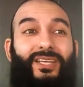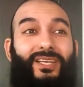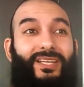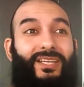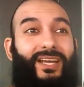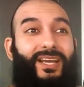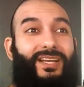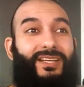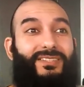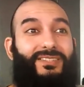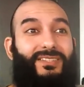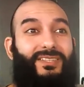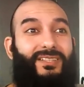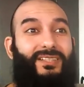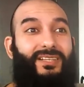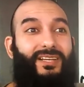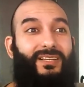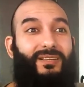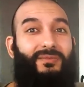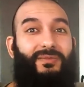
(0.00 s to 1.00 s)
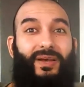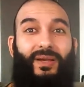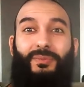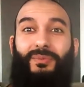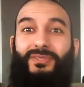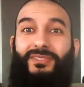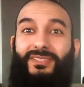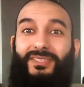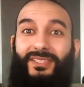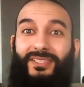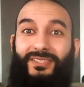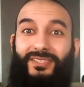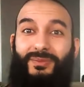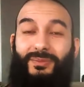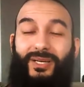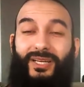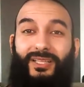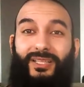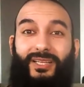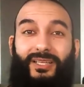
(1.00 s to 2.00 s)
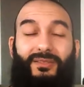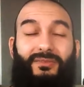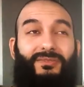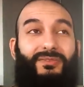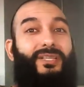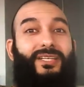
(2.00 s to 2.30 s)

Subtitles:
It adds a lot of vibrancy to my life.